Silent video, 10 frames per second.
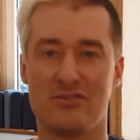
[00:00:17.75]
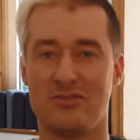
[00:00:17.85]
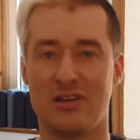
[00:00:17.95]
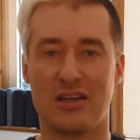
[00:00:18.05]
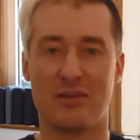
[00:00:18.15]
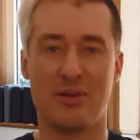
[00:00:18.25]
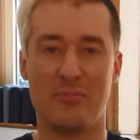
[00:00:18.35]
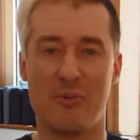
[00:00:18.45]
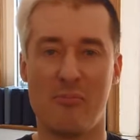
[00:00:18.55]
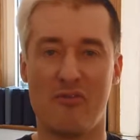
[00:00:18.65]
to like a
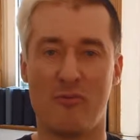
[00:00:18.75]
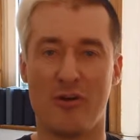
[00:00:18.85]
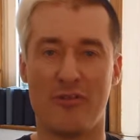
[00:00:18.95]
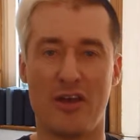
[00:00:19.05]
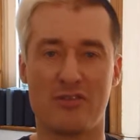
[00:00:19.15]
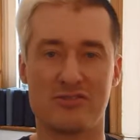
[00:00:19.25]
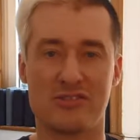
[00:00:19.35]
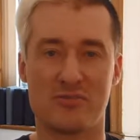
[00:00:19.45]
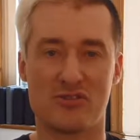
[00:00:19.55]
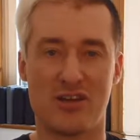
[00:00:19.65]
minimum of 1,000
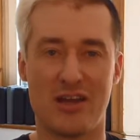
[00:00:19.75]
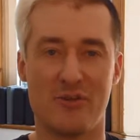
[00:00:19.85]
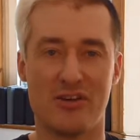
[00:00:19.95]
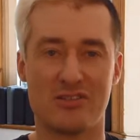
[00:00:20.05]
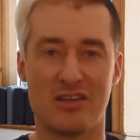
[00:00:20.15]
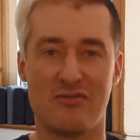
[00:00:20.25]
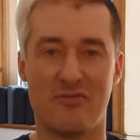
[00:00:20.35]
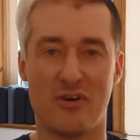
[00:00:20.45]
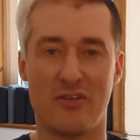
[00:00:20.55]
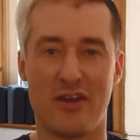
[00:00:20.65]
subscribers and
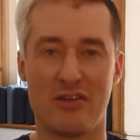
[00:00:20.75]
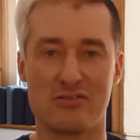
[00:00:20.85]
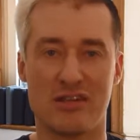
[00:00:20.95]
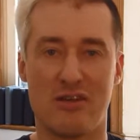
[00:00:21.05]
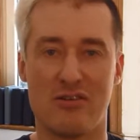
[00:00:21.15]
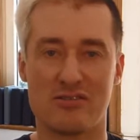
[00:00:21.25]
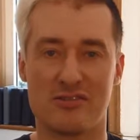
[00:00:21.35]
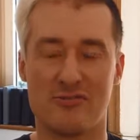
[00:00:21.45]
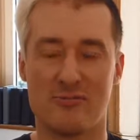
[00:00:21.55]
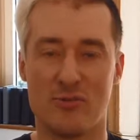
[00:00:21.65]
4,000 hours
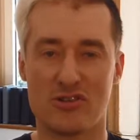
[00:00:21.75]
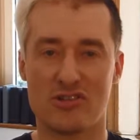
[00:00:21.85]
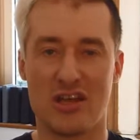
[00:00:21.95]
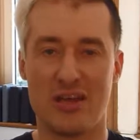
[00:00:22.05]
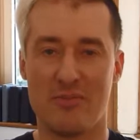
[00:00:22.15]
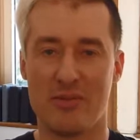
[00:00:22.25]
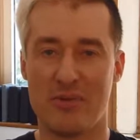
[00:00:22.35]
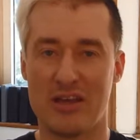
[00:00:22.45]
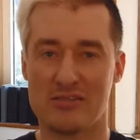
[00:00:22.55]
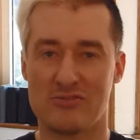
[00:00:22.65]
of watch time in the
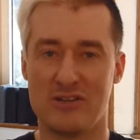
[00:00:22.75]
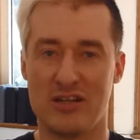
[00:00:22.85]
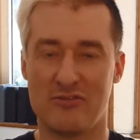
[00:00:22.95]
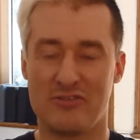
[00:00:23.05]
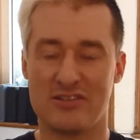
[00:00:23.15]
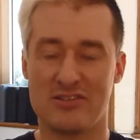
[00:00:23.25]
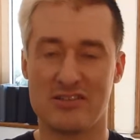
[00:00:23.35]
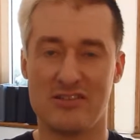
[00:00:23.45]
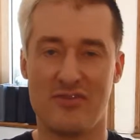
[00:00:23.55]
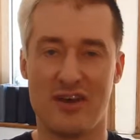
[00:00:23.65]
past
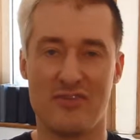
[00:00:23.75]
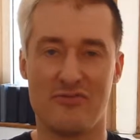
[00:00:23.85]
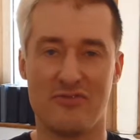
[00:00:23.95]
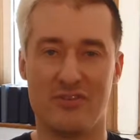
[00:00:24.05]
365